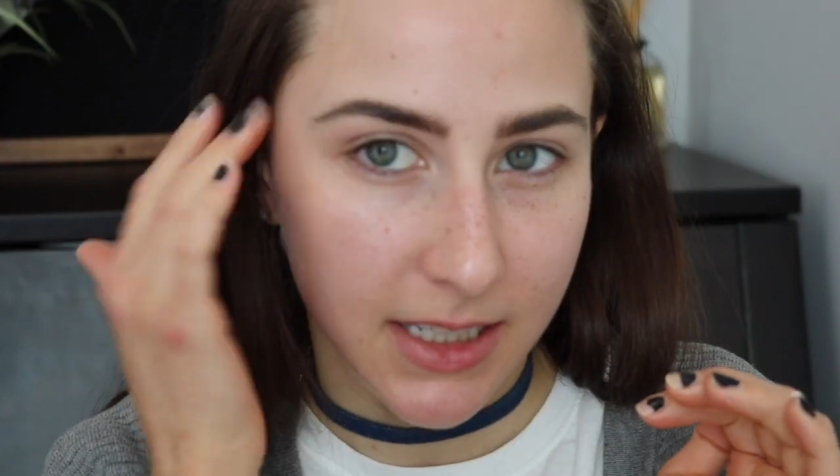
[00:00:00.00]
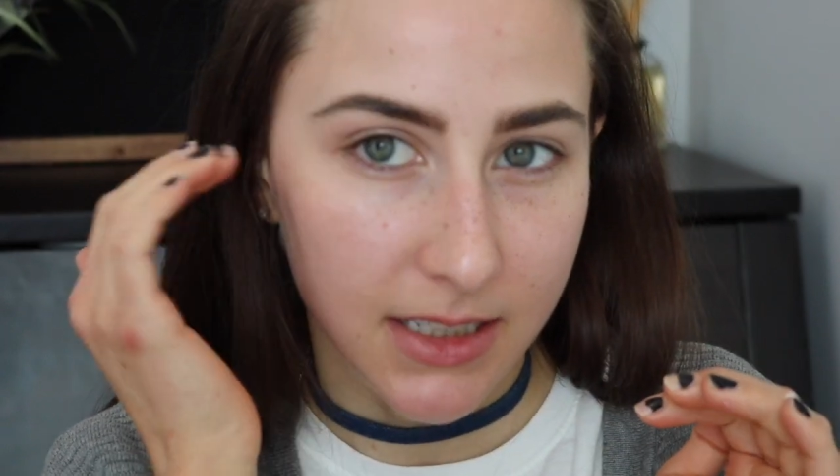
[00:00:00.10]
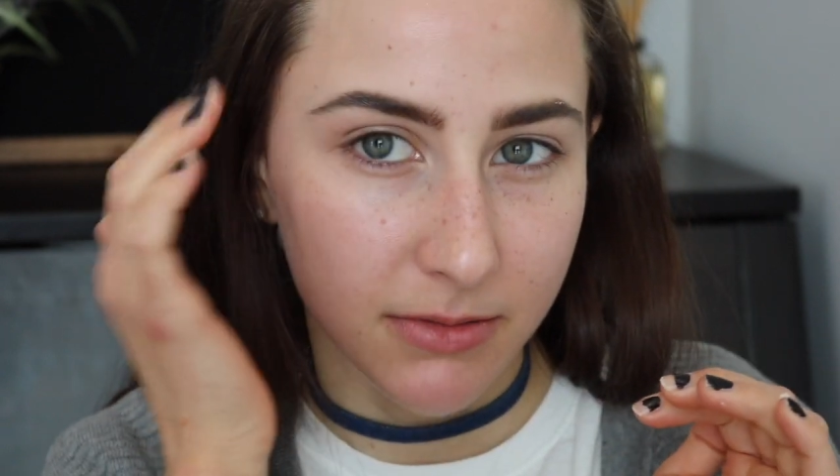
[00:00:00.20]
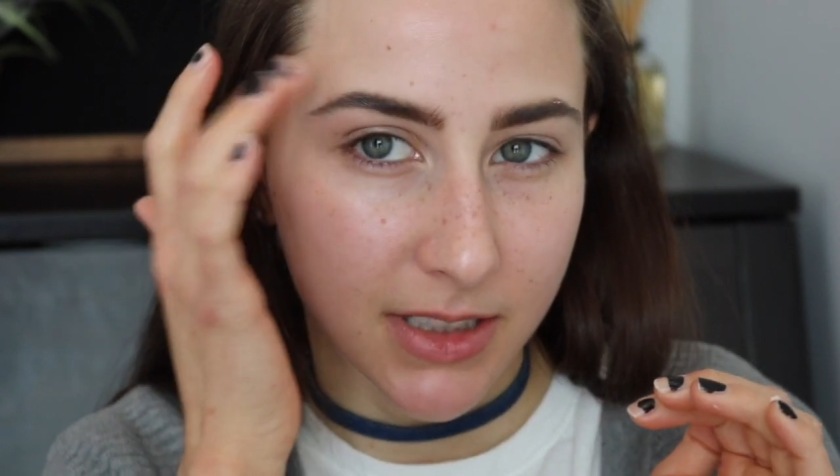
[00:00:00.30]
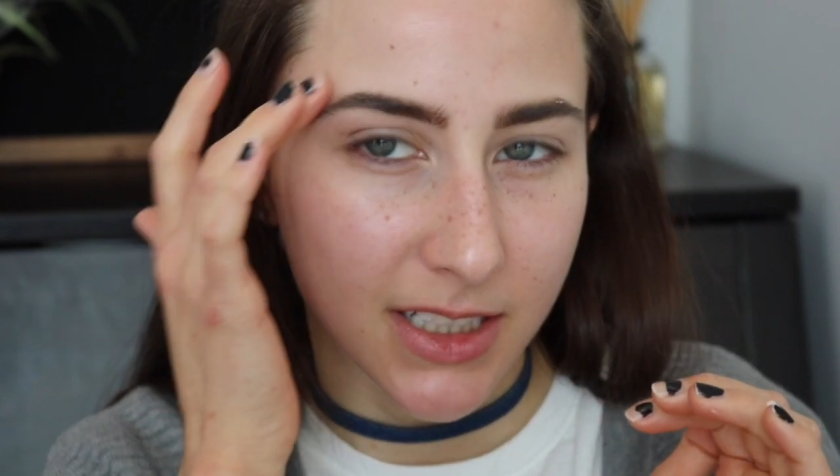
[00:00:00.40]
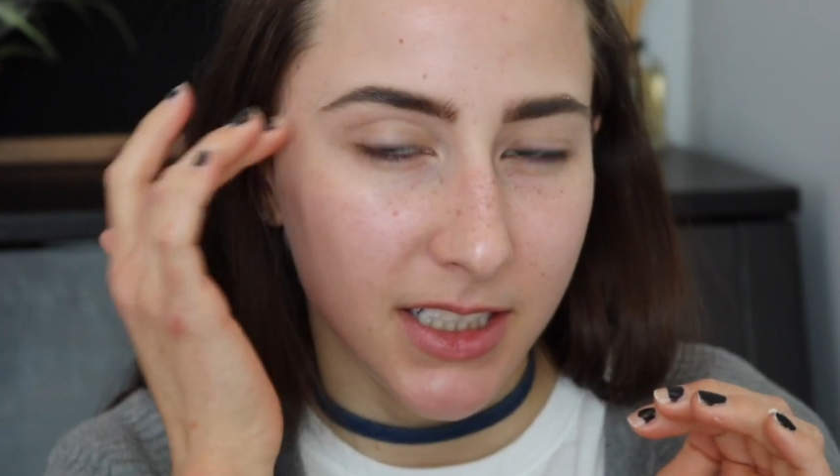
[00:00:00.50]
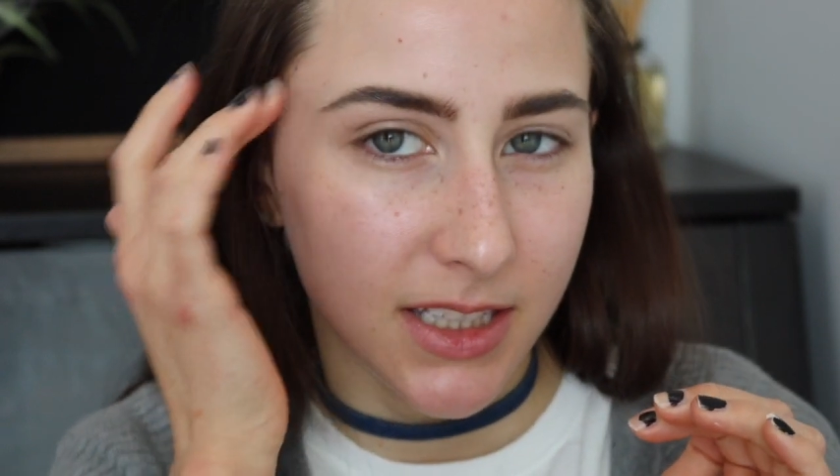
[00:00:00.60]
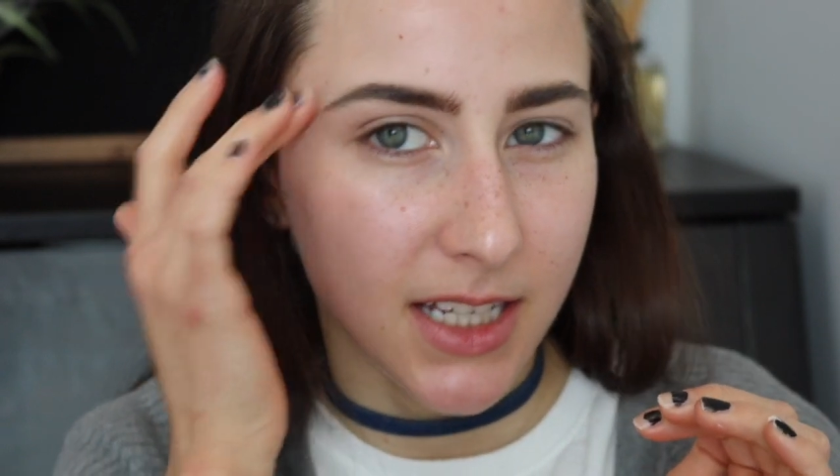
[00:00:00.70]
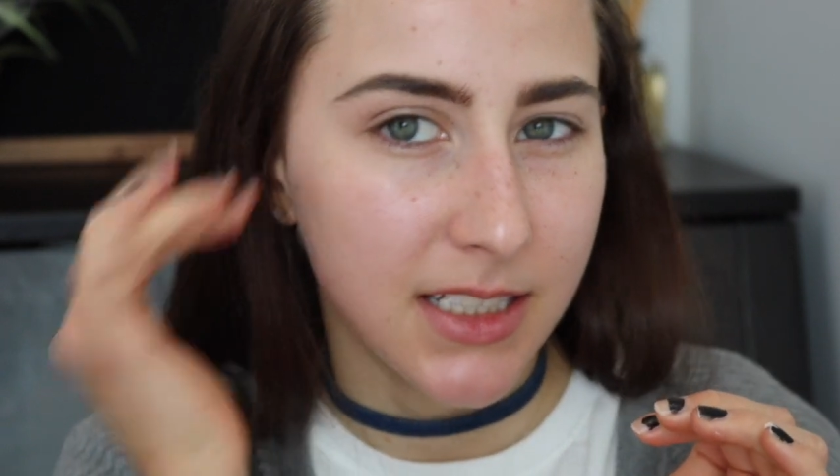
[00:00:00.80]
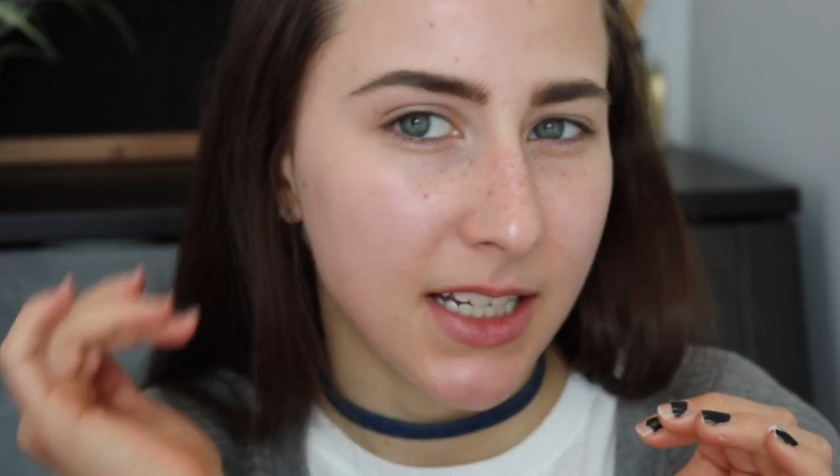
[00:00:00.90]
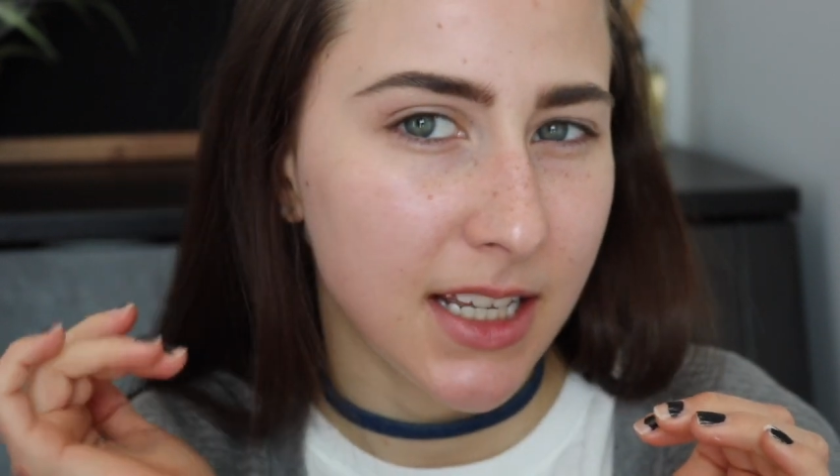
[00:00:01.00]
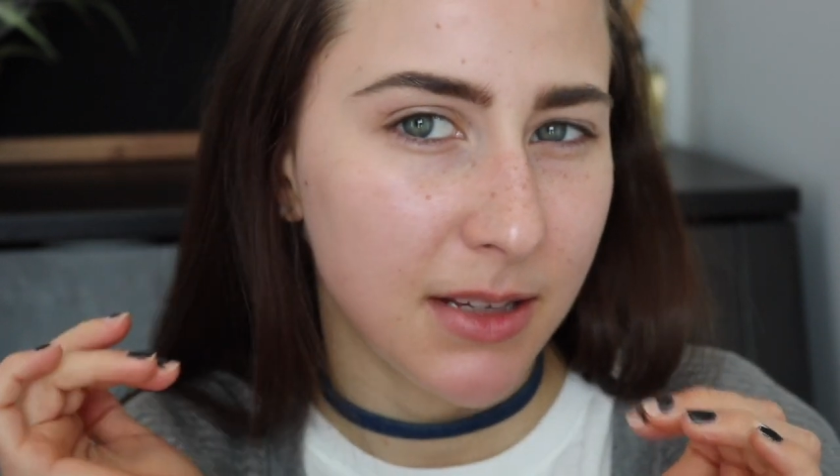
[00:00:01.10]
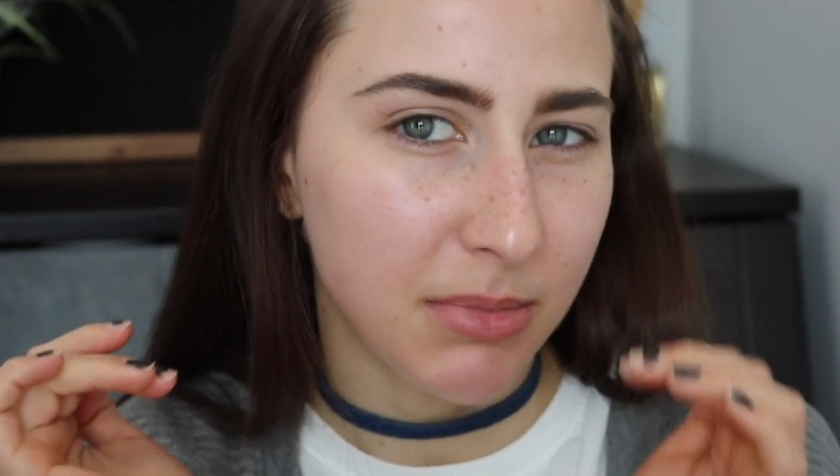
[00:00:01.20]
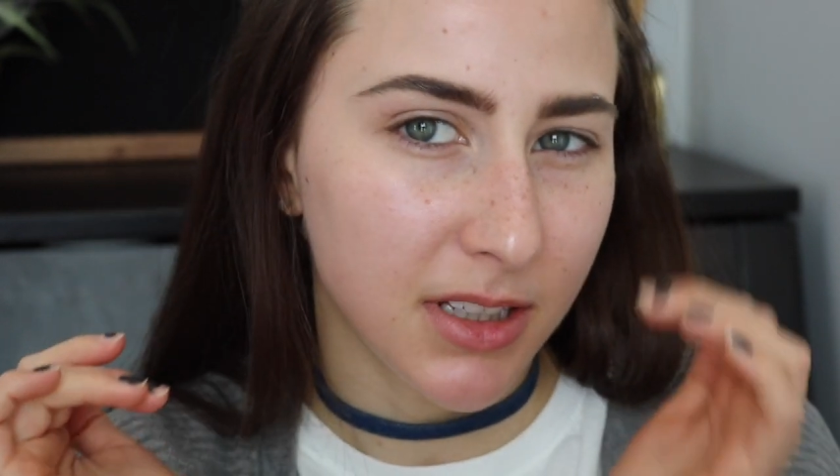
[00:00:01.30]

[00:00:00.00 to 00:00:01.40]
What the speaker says: I didn't really get that today